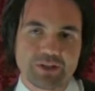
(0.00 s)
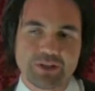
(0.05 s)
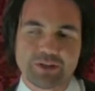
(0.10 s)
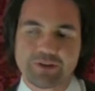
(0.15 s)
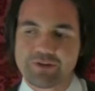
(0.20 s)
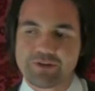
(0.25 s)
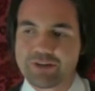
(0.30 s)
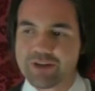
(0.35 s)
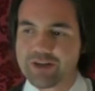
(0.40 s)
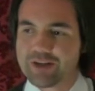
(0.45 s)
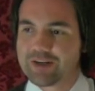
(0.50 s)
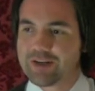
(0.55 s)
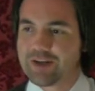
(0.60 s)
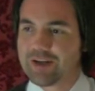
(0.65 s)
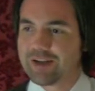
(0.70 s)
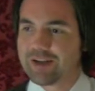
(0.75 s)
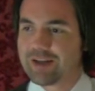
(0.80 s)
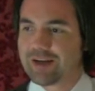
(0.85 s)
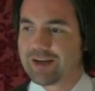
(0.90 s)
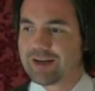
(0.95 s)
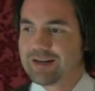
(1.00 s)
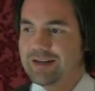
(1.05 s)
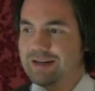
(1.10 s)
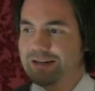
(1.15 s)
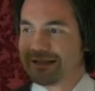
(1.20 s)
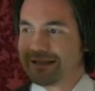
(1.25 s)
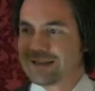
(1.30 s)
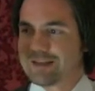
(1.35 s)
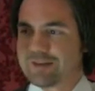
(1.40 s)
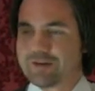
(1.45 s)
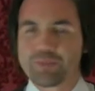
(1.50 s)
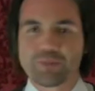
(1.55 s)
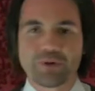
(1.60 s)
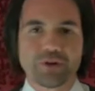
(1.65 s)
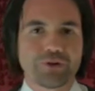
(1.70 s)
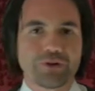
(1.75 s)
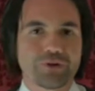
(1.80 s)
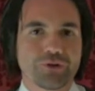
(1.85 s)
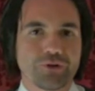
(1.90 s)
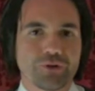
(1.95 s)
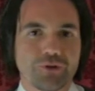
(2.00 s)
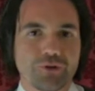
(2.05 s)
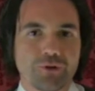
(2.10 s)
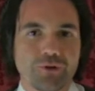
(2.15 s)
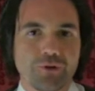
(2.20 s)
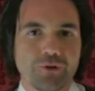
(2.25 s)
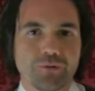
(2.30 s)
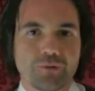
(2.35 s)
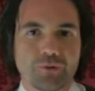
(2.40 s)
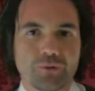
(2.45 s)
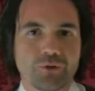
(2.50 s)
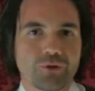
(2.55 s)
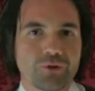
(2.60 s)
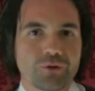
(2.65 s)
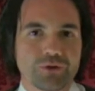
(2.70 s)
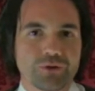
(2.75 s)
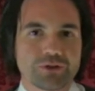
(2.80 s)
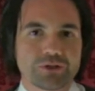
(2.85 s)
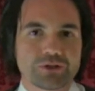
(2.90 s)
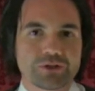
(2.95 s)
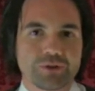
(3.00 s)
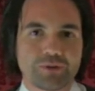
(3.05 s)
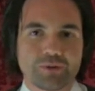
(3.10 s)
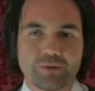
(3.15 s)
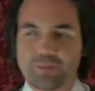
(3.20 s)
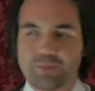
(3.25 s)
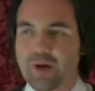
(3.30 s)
Let go of the idea that, that your political rulers or uh,